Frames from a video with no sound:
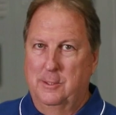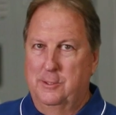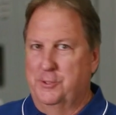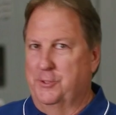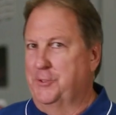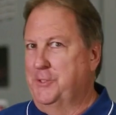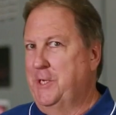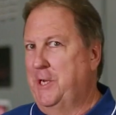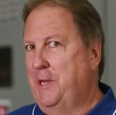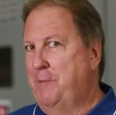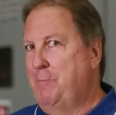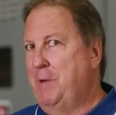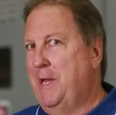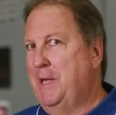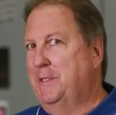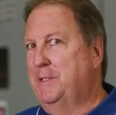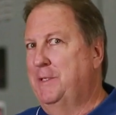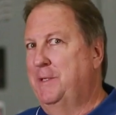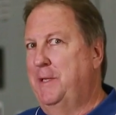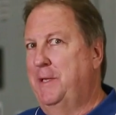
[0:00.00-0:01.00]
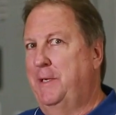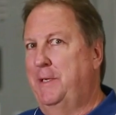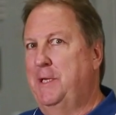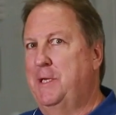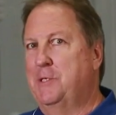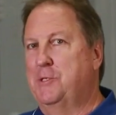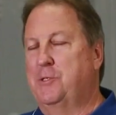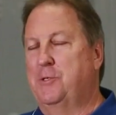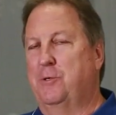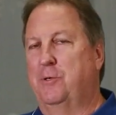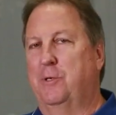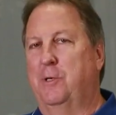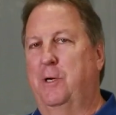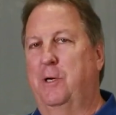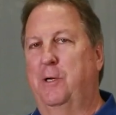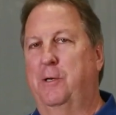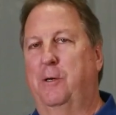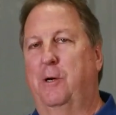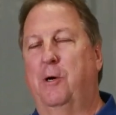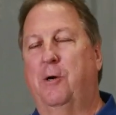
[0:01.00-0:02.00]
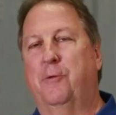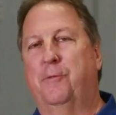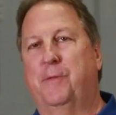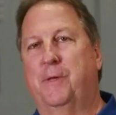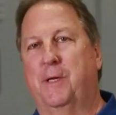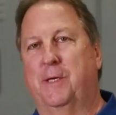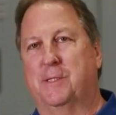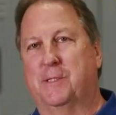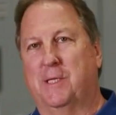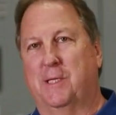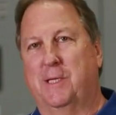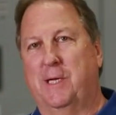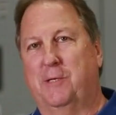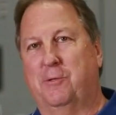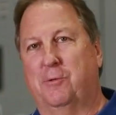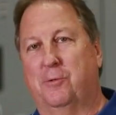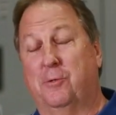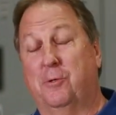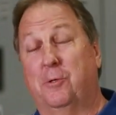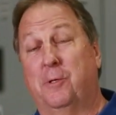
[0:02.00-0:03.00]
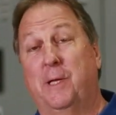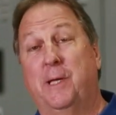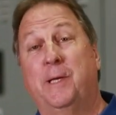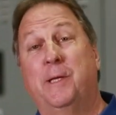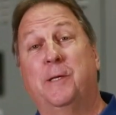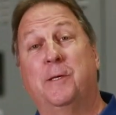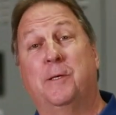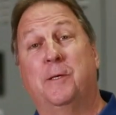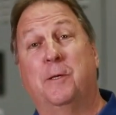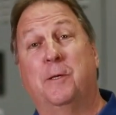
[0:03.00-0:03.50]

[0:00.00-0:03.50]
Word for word: So Todd, back to that answer on all things electrical and it